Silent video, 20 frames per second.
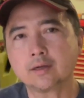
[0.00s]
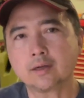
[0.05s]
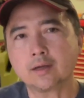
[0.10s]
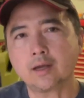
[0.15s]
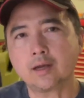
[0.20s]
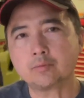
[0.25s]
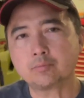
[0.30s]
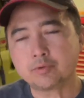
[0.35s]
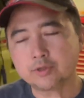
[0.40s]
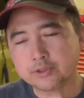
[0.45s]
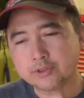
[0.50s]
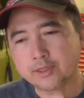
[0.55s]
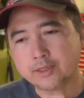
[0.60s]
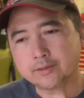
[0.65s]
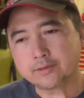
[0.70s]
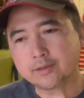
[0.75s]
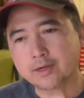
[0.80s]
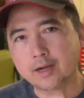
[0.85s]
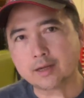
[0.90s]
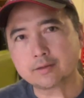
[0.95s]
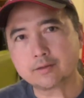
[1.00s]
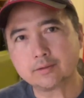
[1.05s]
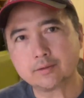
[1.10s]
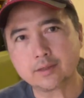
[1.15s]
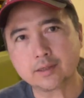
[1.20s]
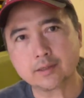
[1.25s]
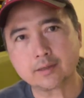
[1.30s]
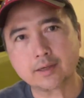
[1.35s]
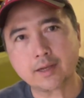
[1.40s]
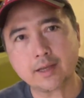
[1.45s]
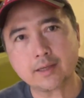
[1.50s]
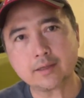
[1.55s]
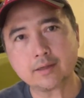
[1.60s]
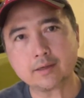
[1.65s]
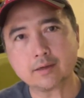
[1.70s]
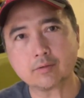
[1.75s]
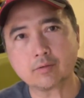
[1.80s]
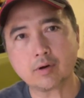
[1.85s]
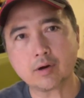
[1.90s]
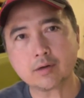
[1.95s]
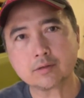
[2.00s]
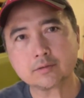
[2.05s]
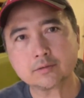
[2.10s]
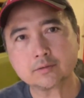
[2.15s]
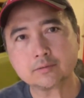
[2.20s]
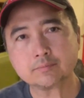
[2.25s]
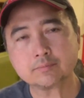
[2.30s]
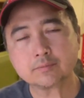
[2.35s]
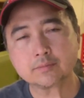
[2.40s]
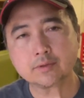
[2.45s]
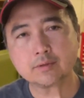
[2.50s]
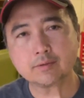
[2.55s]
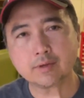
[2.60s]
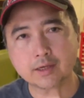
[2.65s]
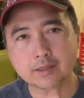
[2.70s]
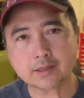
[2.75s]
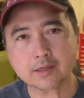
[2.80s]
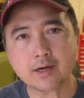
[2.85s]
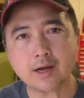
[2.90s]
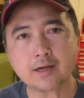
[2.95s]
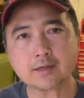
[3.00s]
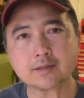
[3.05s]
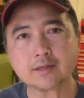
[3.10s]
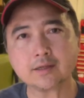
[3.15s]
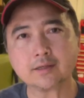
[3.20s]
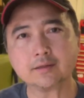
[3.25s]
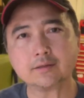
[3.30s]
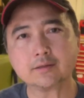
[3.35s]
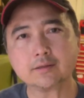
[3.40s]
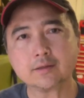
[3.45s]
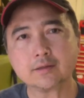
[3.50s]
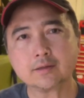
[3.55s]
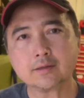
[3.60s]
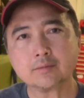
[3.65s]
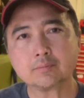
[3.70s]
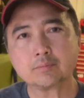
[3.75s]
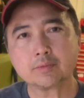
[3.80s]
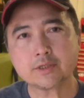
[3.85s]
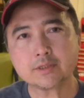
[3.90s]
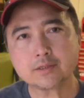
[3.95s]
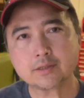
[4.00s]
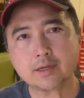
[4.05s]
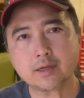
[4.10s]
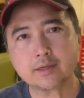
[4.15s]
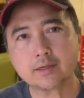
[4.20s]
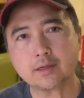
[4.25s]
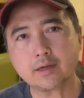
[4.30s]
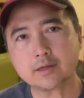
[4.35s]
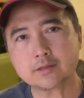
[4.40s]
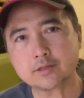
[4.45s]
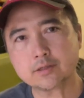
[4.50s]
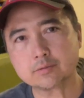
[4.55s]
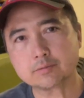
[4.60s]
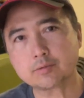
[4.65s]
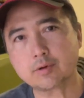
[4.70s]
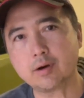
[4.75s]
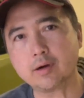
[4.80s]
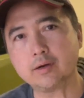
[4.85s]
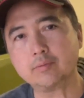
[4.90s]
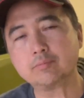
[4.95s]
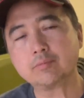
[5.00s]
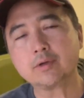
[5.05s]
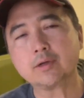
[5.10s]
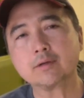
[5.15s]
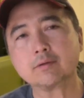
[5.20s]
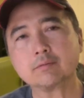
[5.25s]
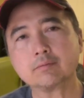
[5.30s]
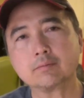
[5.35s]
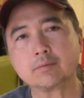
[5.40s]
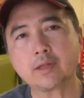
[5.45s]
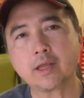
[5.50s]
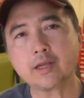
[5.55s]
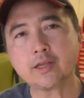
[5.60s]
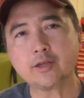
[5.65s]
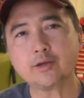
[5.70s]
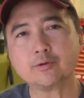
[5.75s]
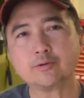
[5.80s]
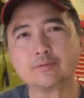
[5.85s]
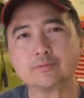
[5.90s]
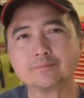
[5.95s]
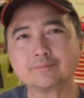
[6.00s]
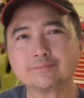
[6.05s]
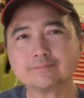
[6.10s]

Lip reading: I appreciate you guys tuning in to KT Garage. If you like the content, please like and subscribe. Thank you.